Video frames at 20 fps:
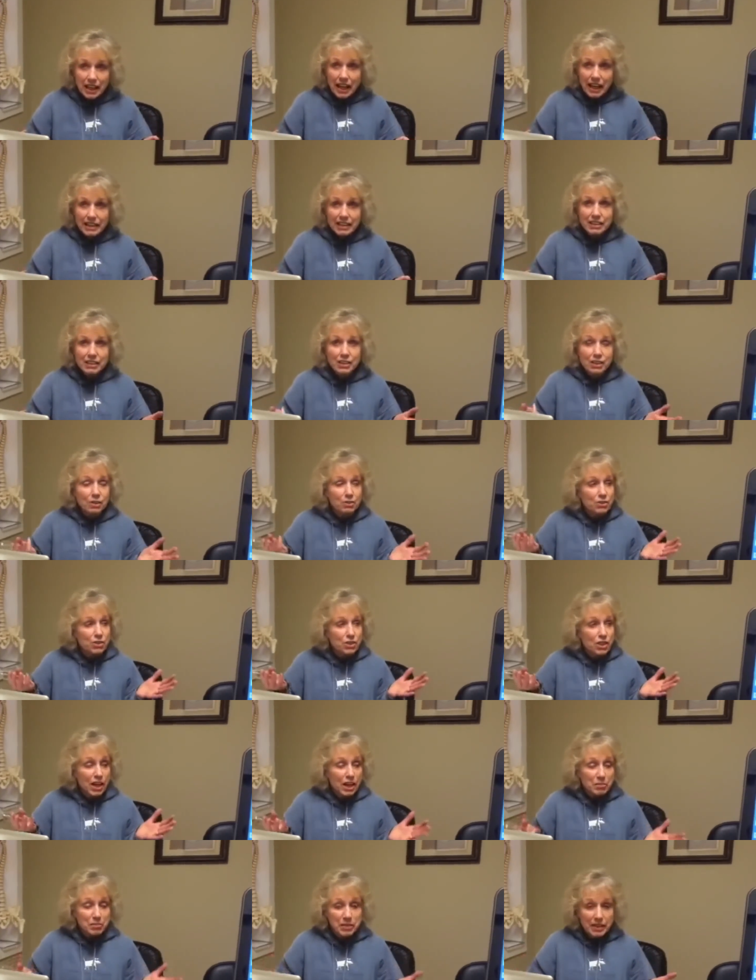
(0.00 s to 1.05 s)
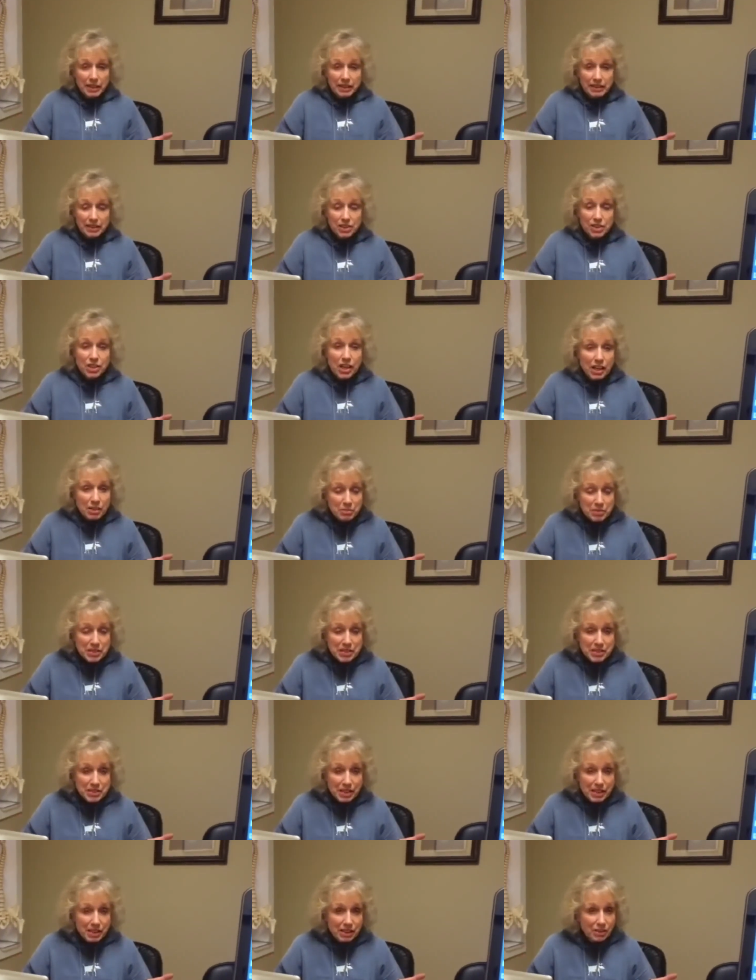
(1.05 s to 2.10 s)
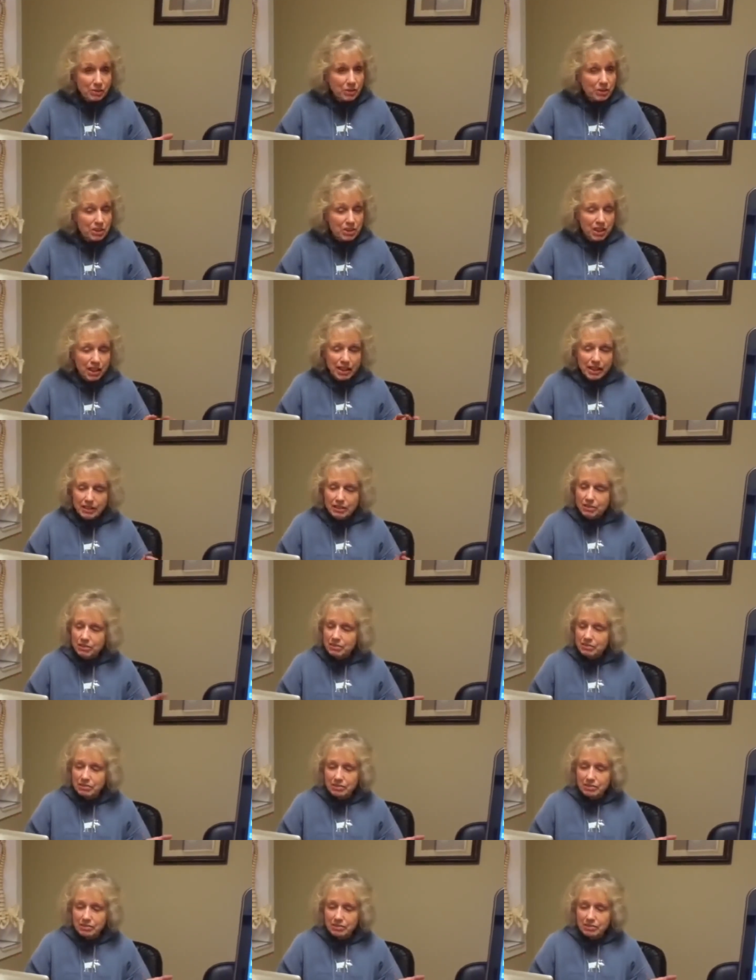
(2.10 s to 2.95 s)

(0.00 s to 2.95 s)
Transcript: I can go shopping at the shopping center, which I,